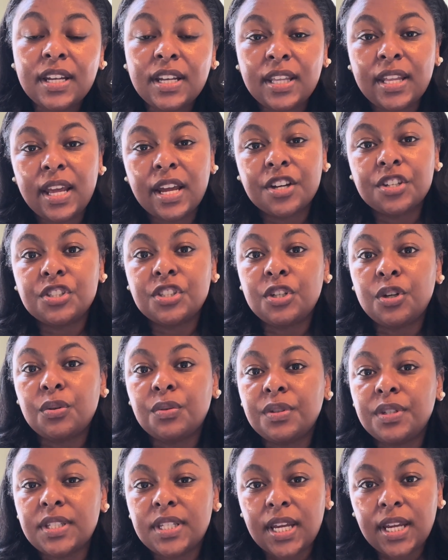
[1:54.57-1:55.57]
And they actually
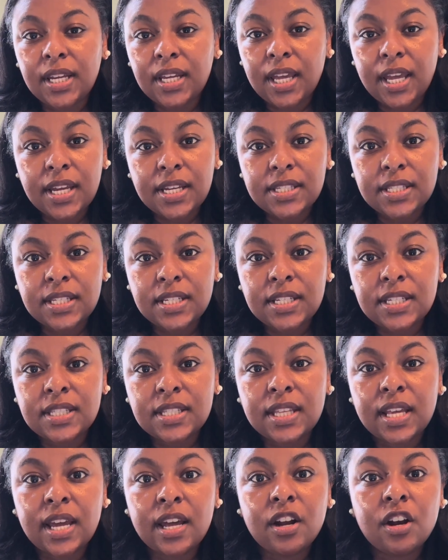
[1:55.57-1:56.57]
only take cases
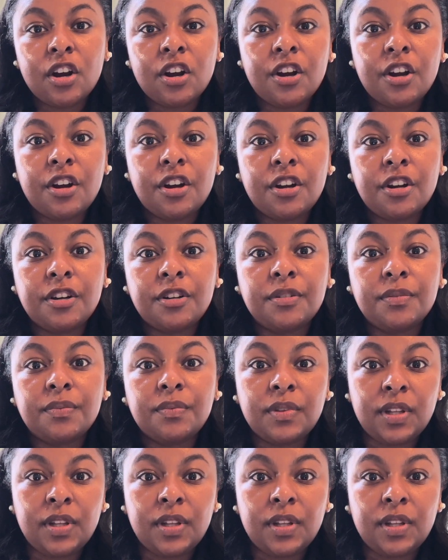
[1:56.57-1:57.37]
that are,